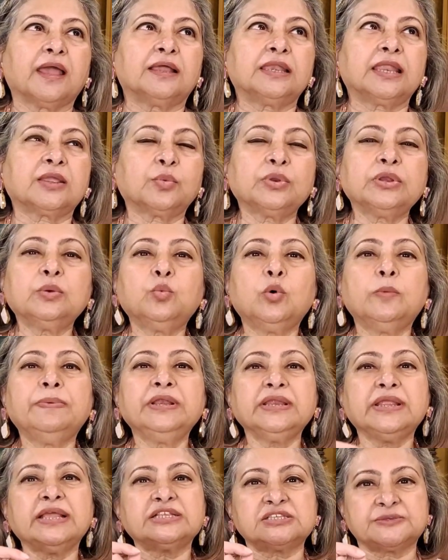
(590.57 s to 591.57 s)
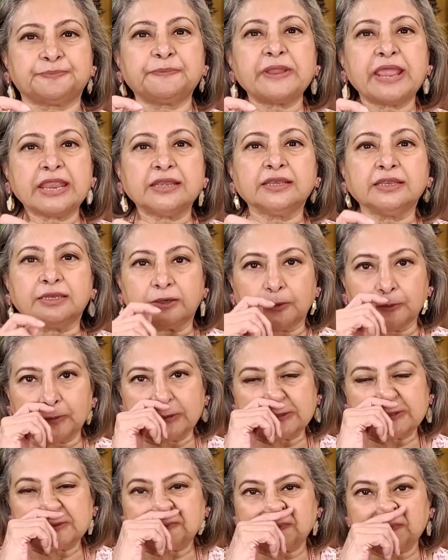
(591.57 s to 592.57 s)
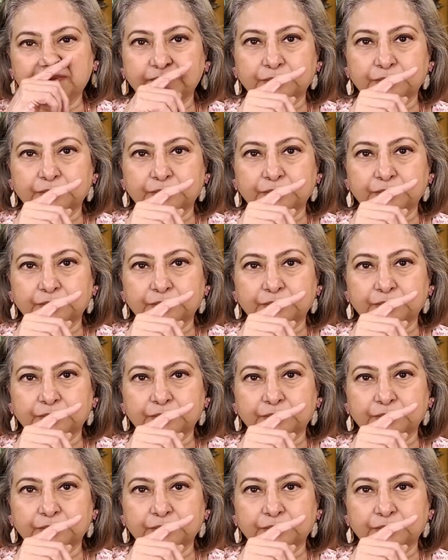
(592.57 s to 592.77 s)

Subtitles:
Like when a woman gets pregnant, when she